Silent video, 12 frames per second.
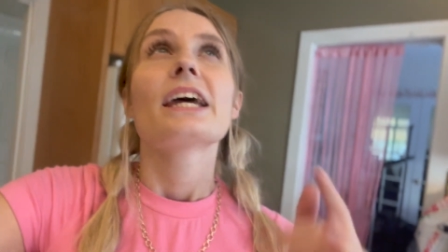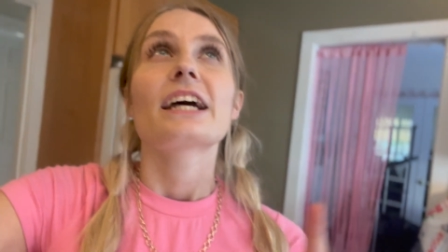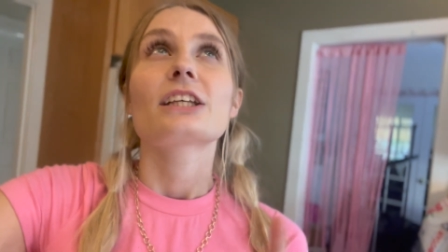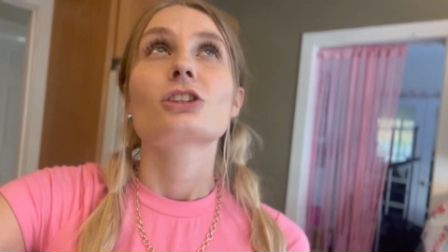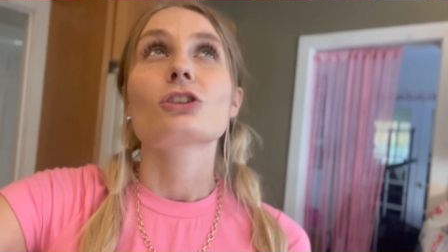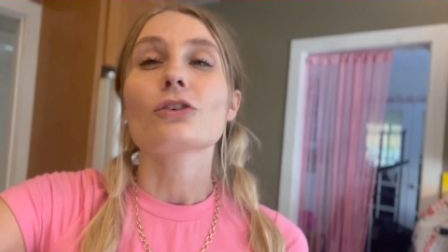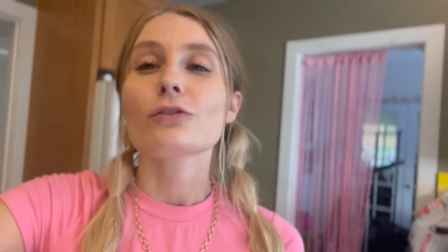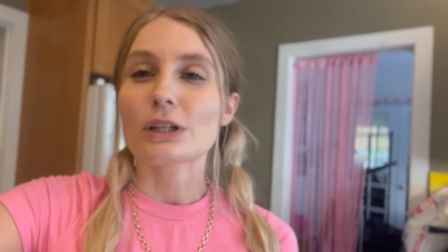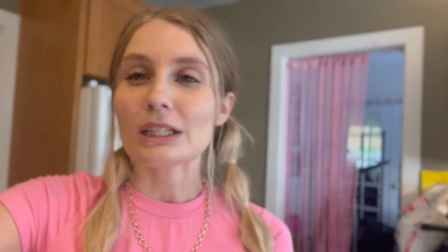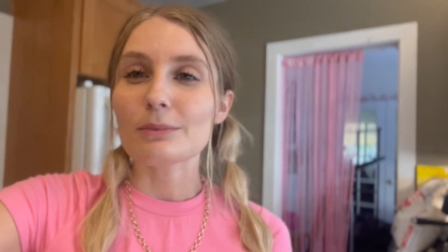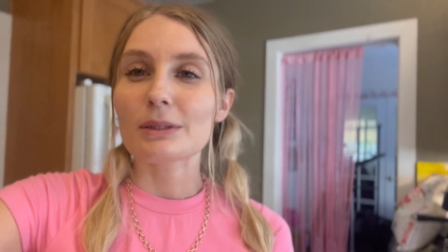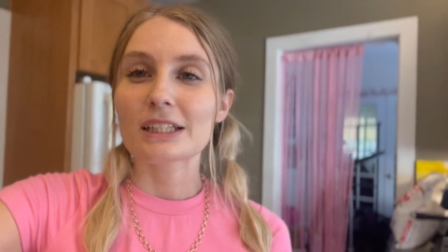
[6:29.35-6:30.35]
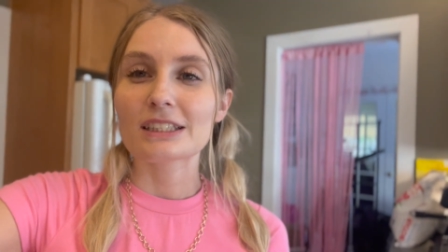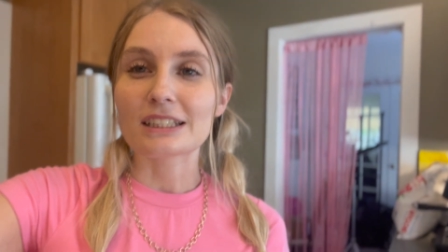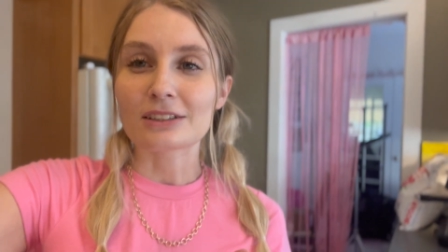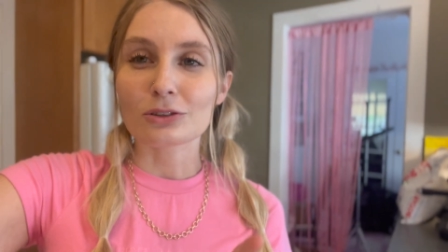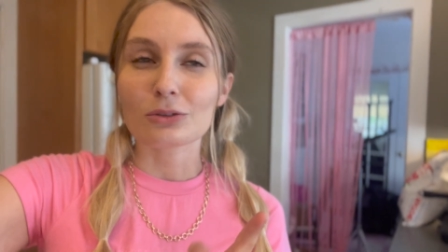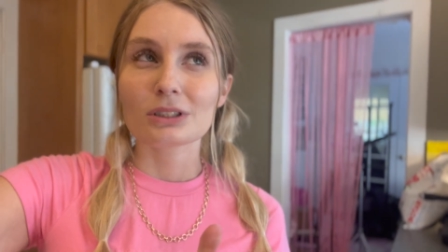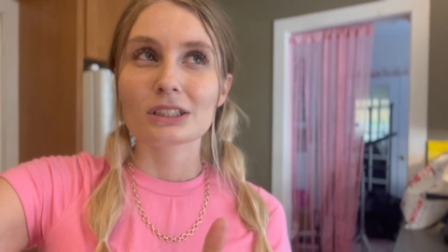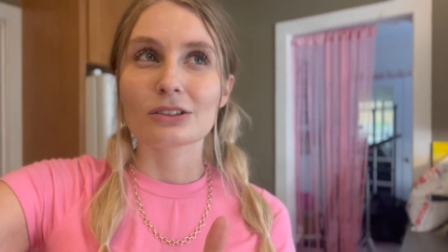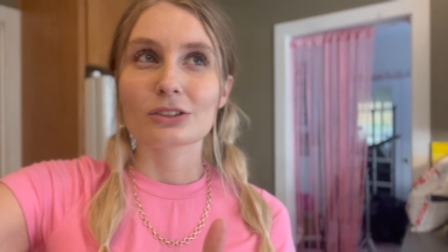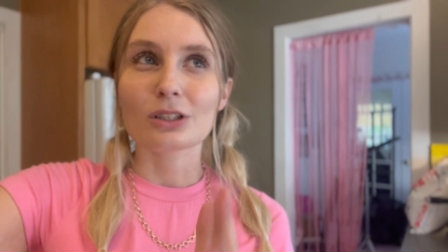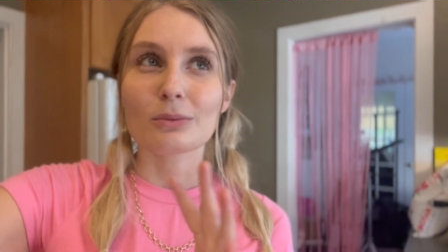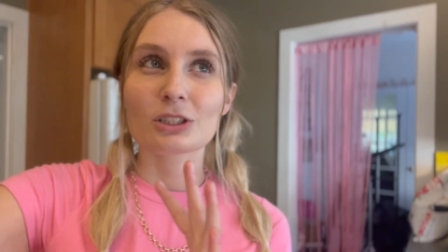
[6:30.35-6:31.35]
it's so funny because Daniel always
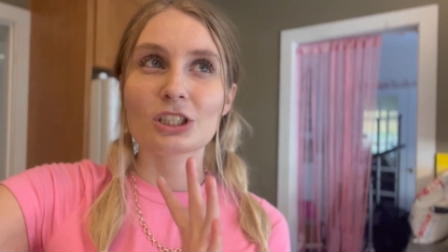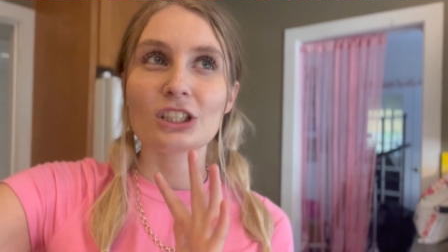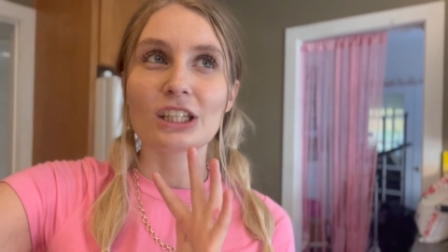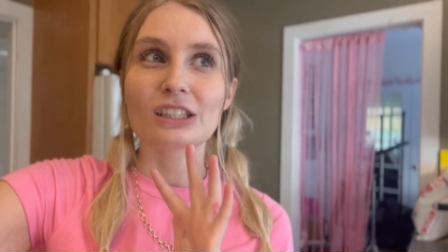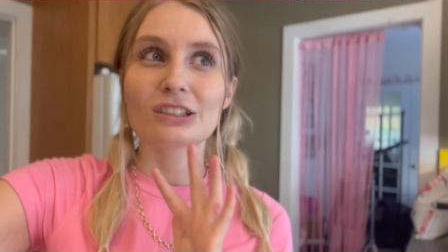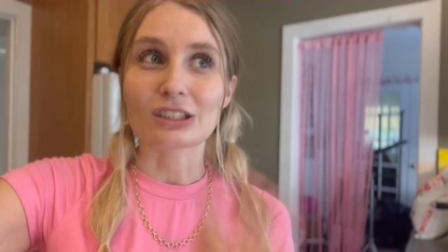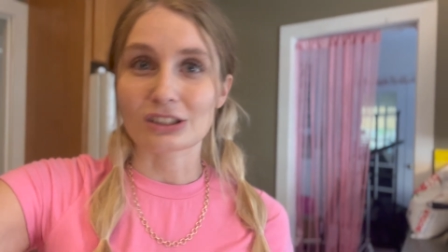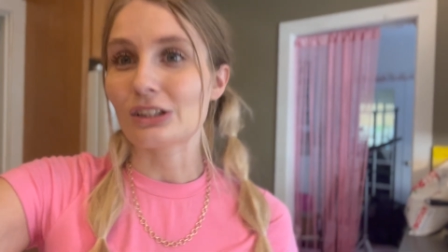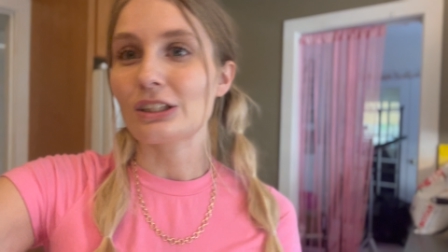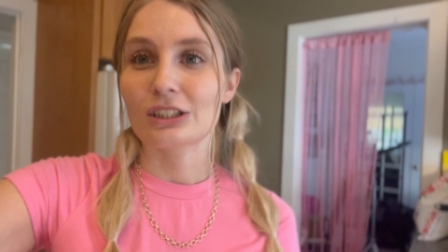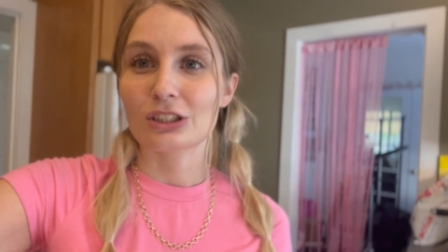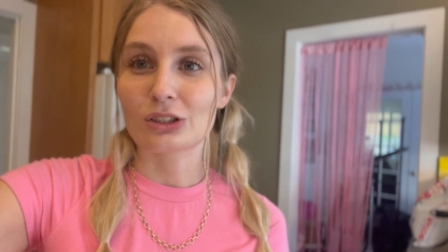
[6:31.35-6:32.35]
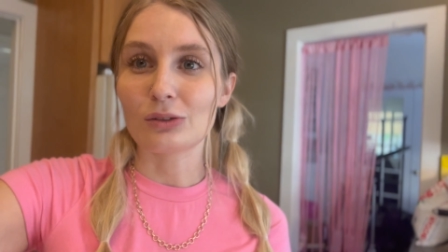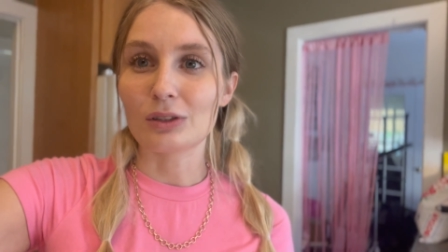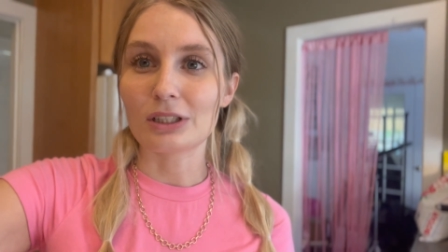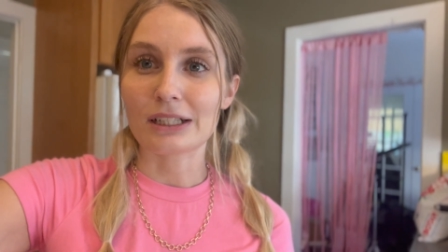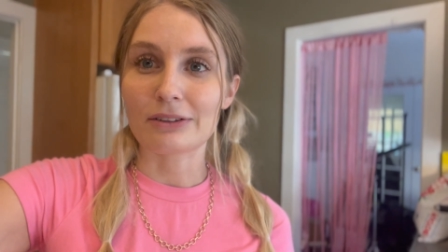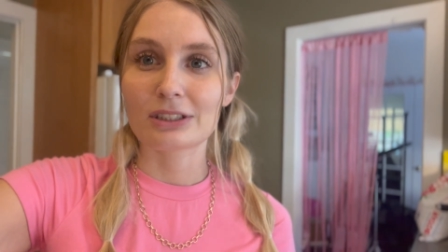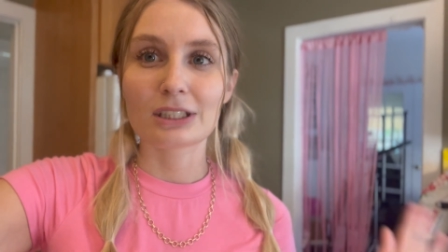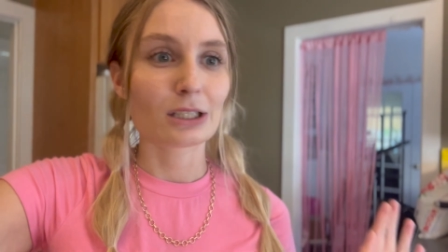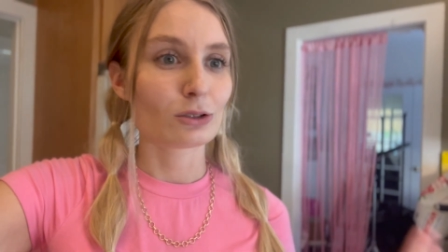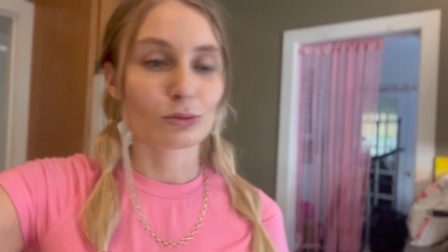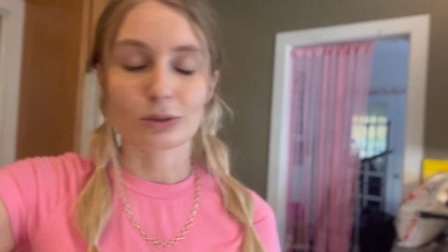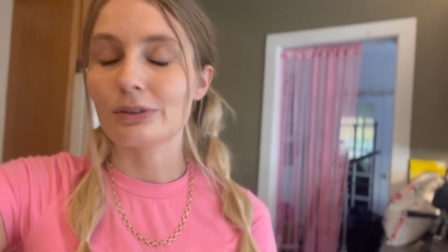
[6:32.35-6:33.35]
tells you how much he like does not like the tuna and how he has to
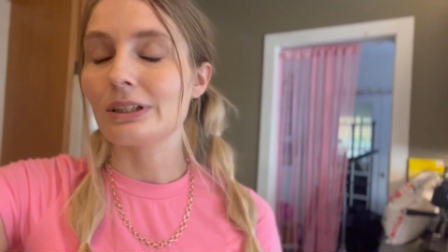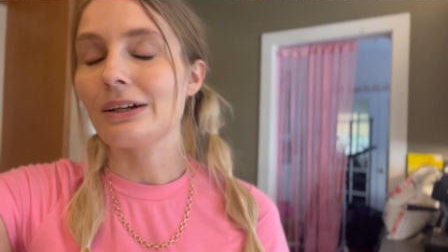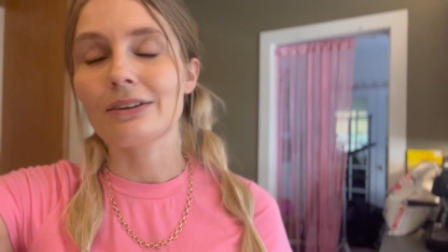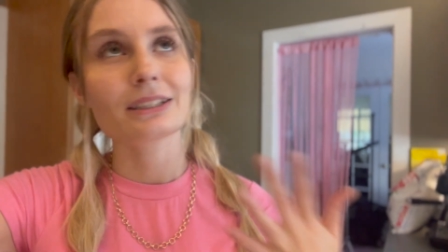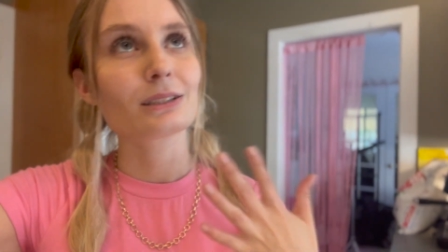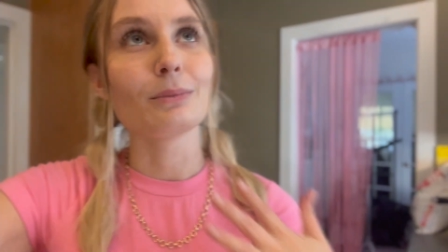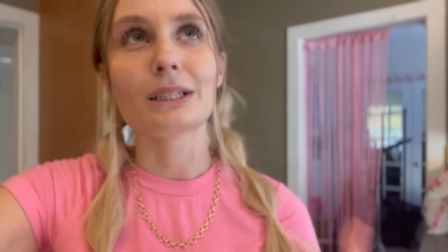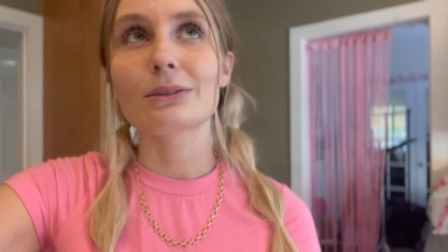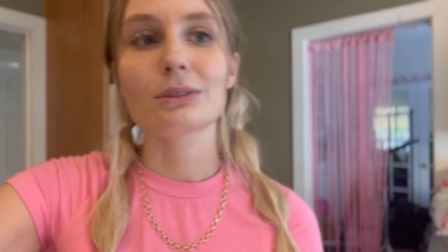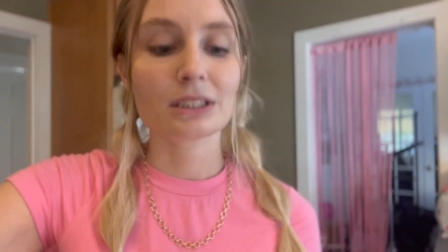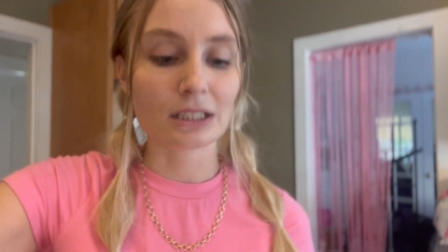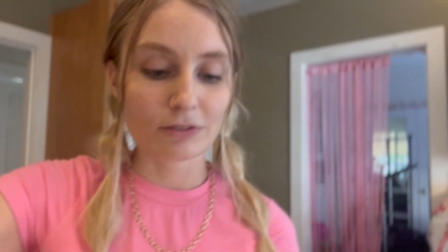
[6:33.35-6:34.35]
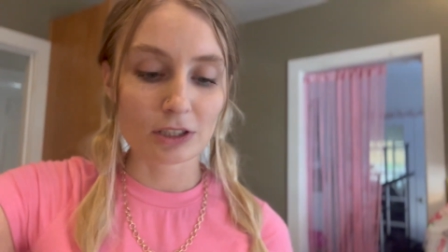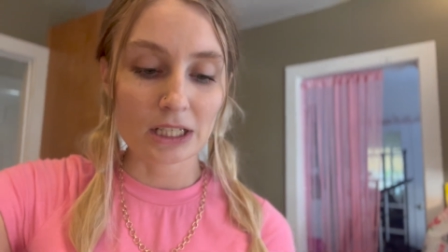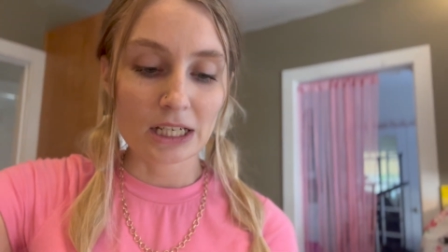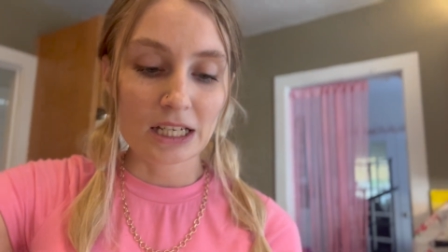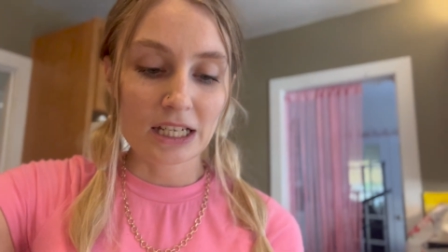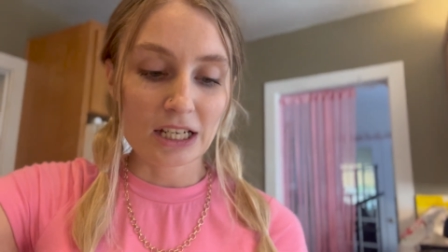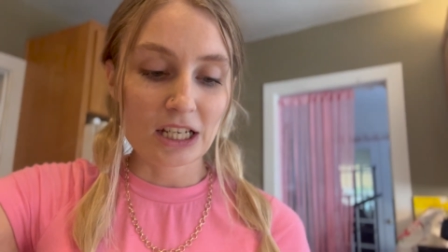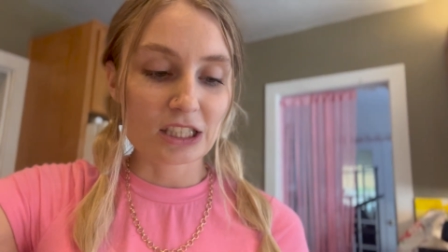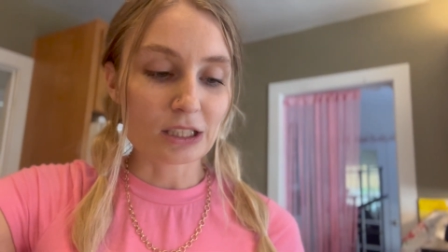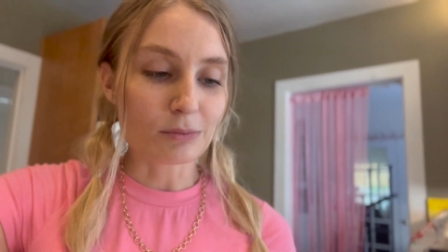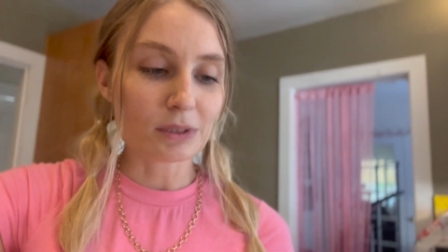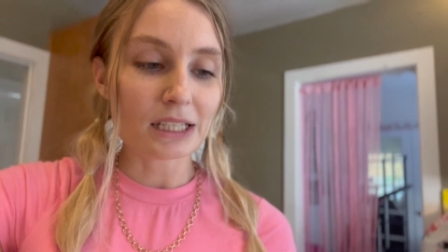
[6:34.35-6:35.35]
get through it and how he has to mix it with stuff.
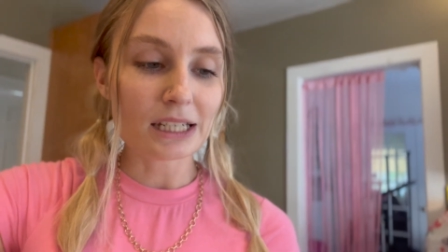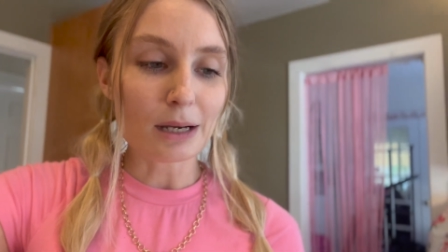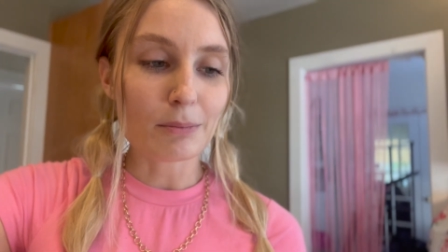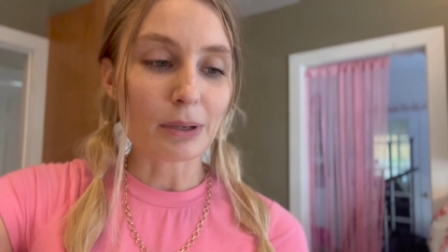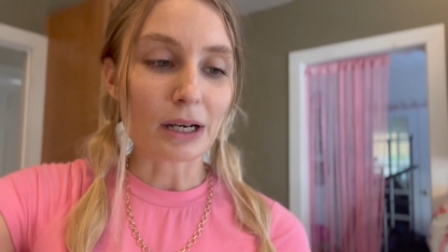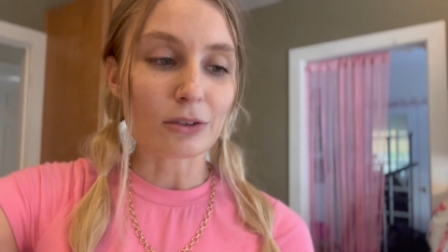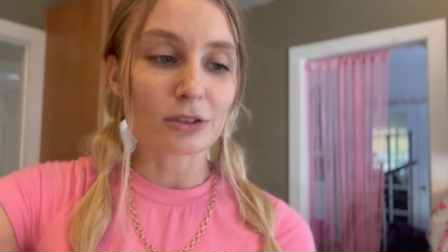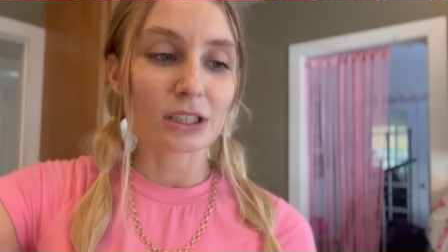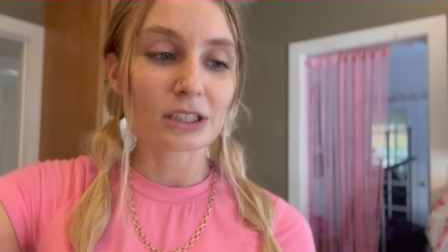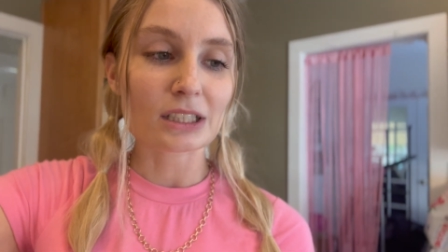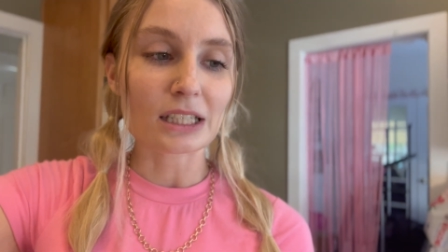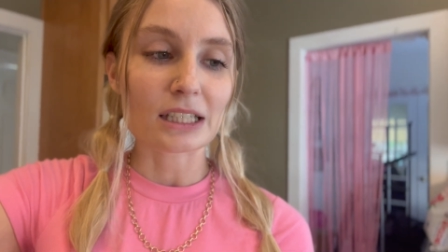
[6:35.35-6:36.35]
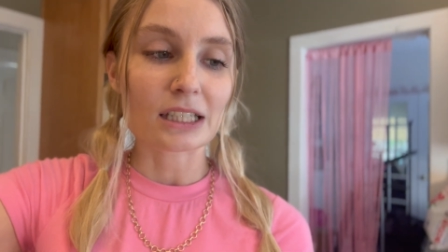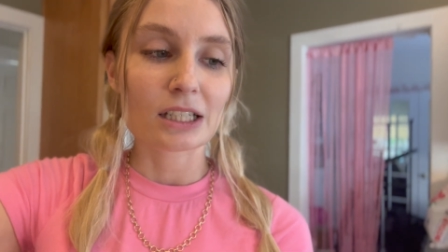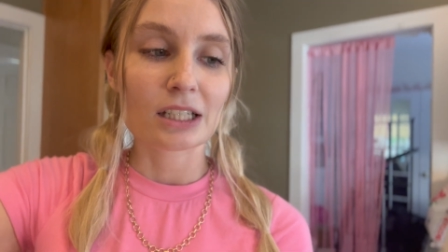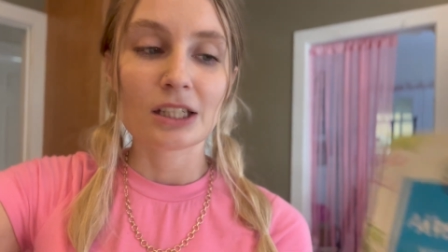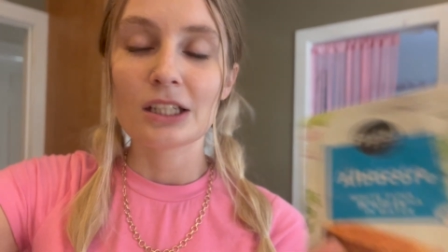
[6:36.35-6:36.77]
Something about this like